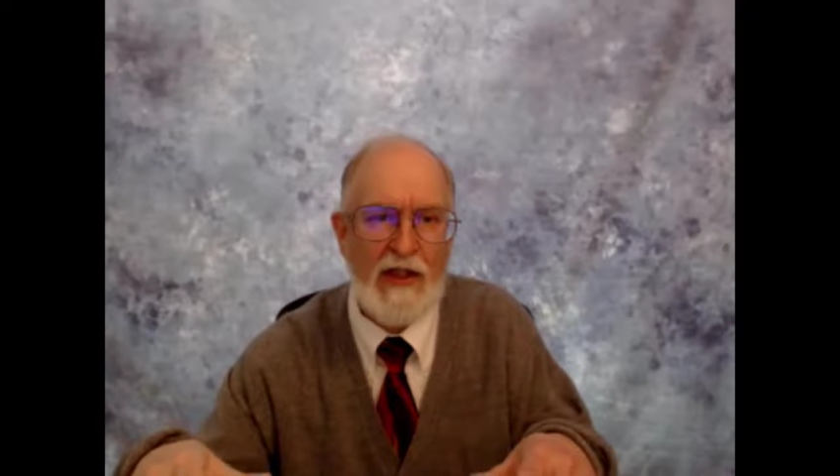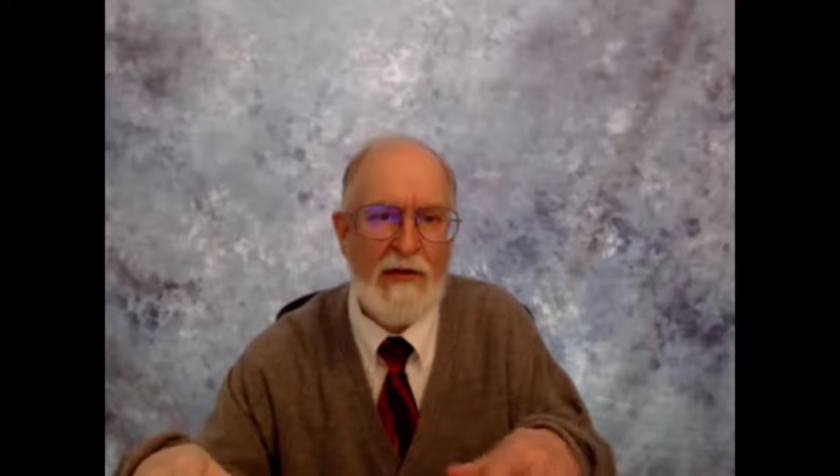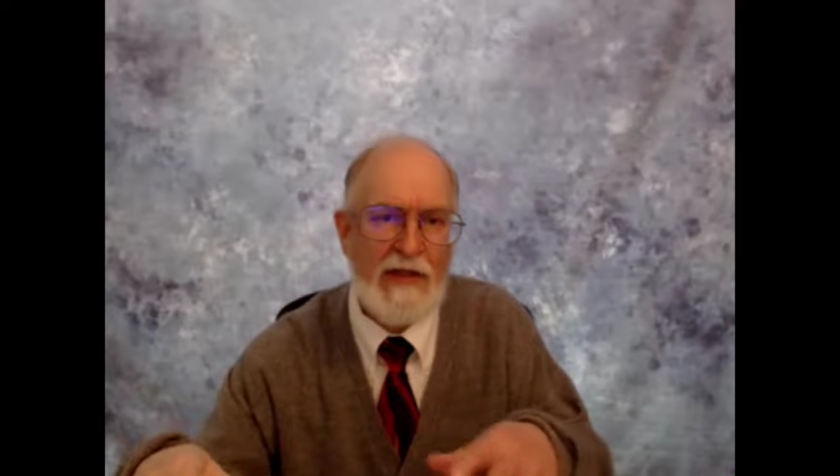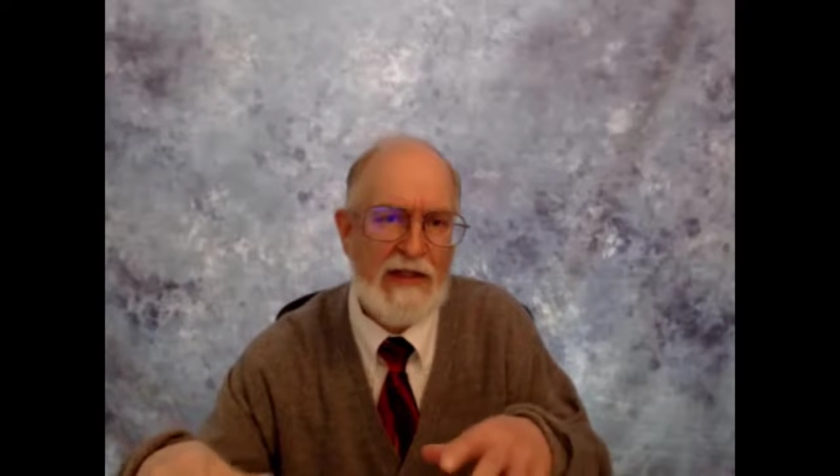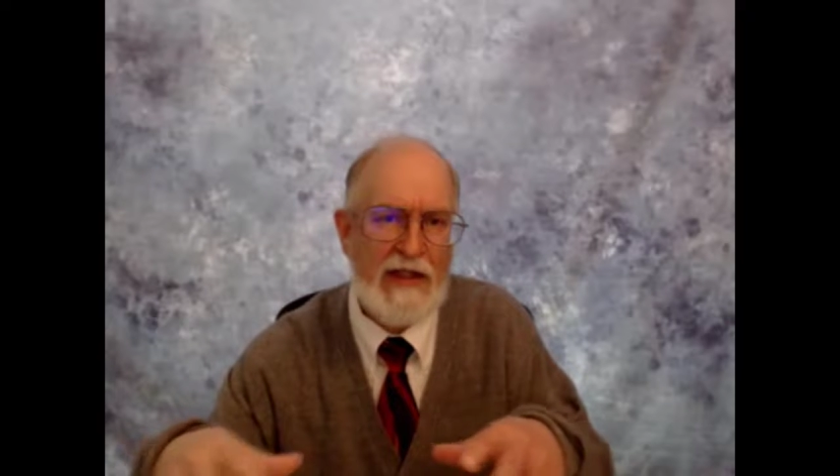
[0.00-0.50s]

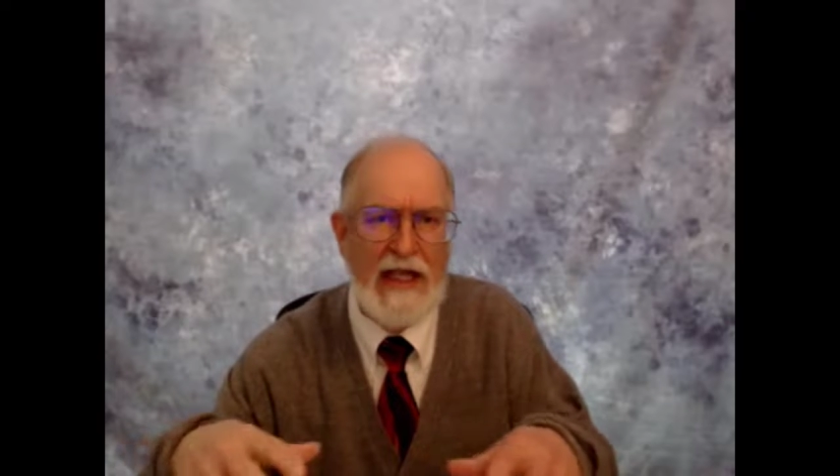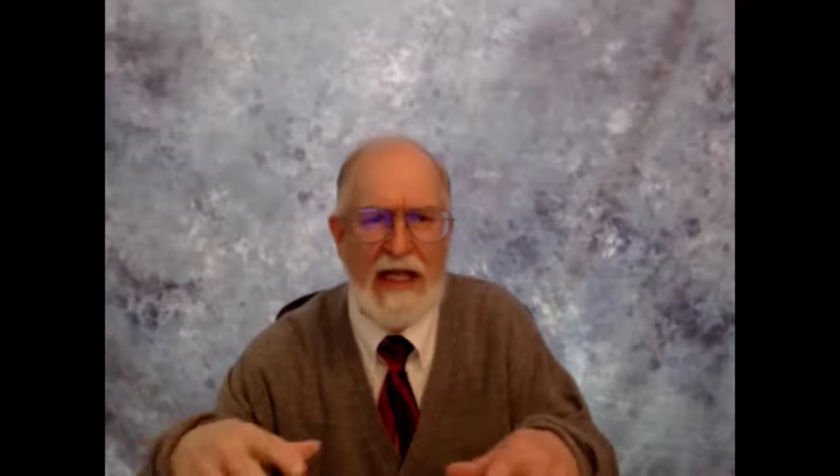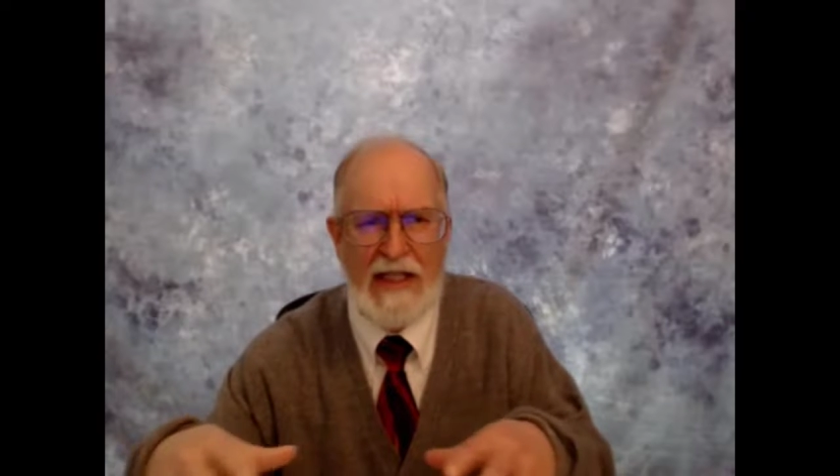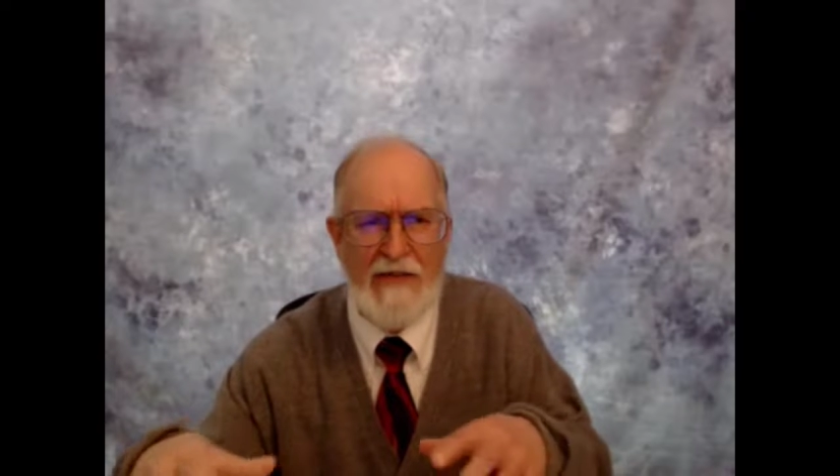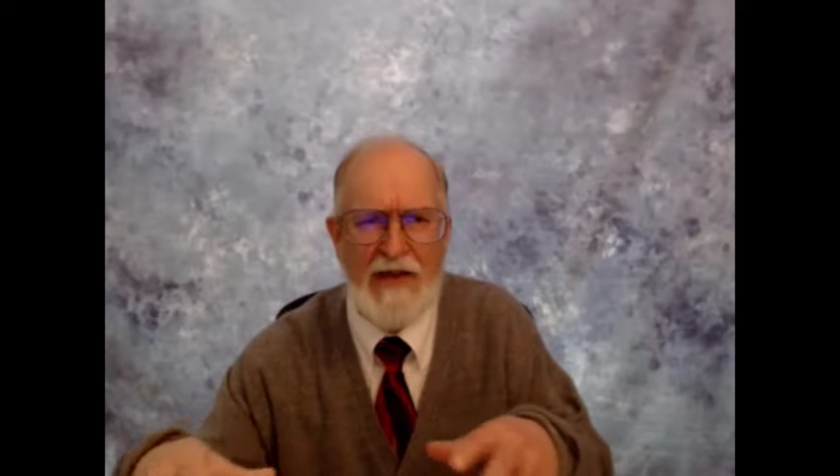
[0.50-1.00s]
So it's
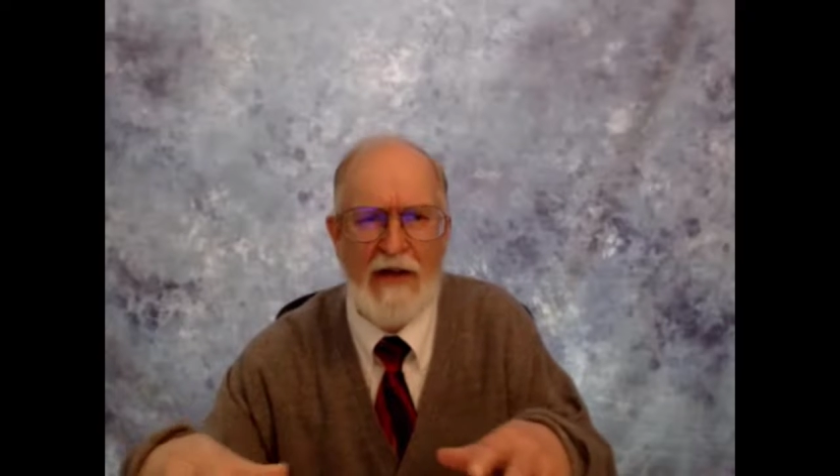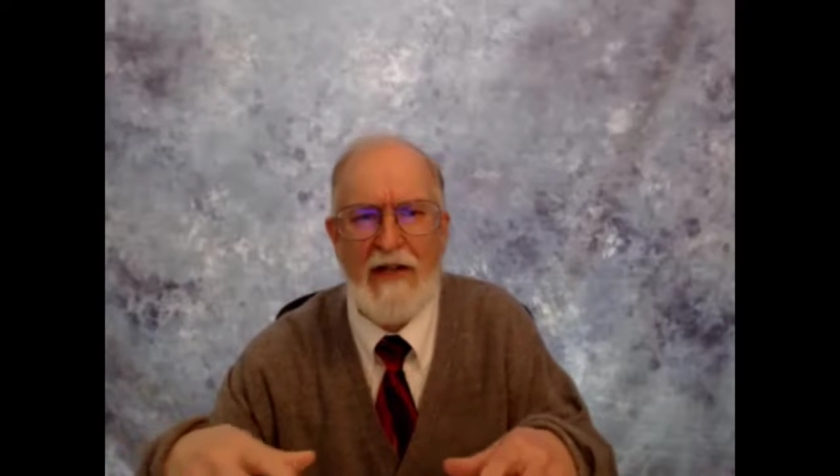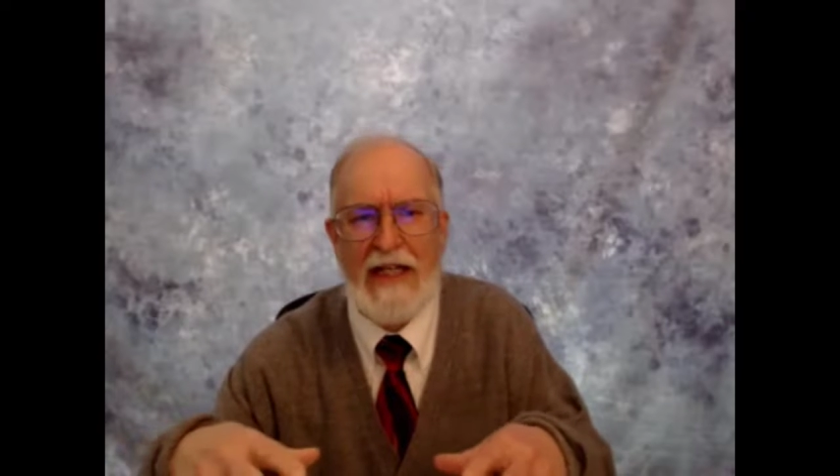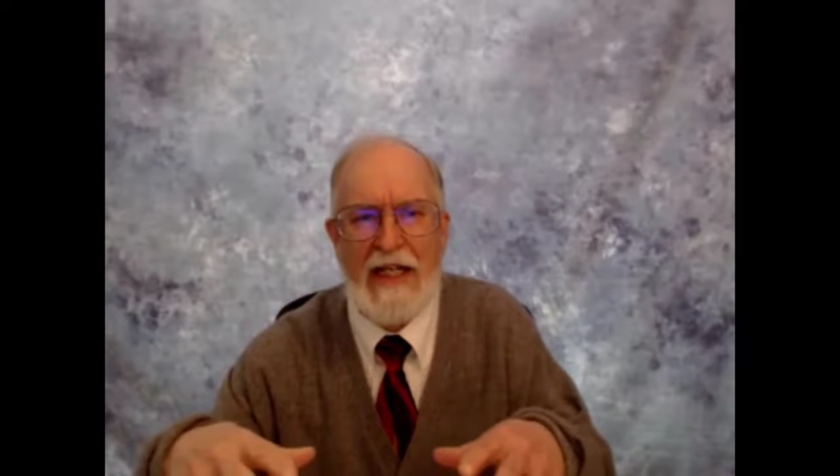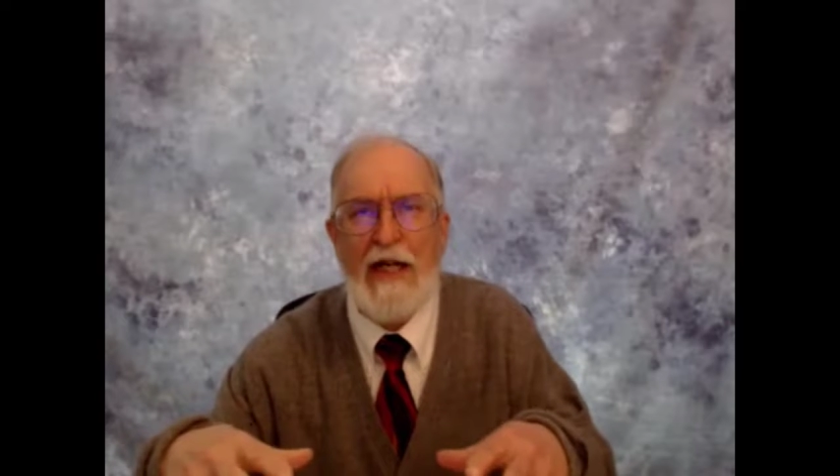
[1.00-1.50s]
it's a
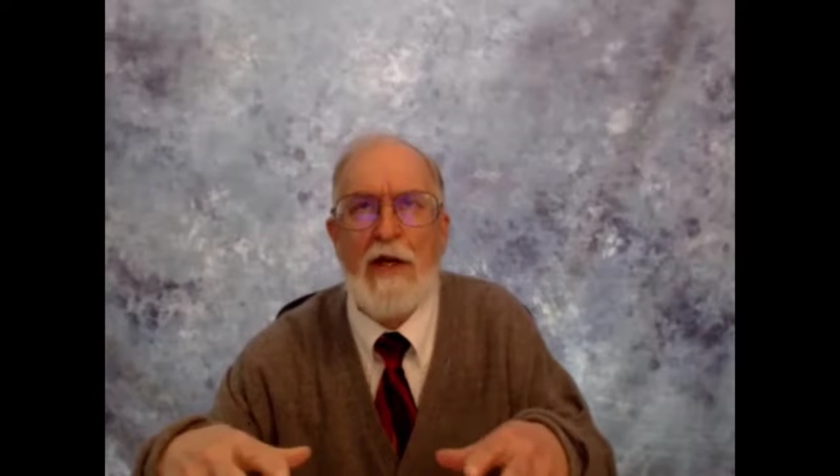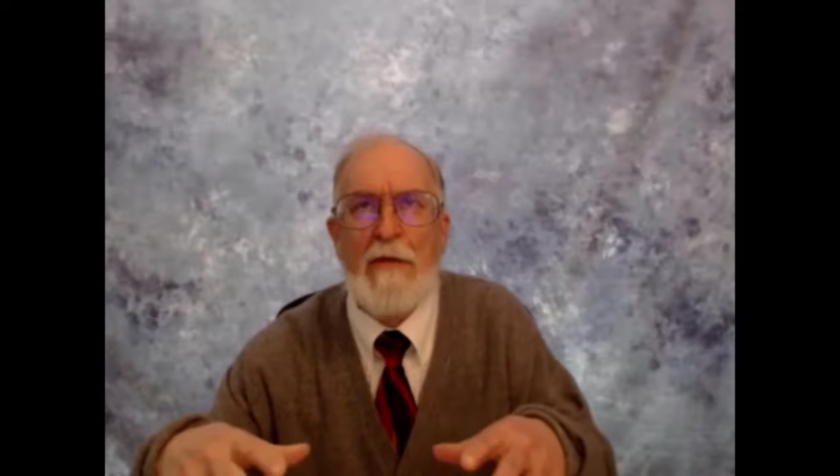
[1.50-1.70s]
very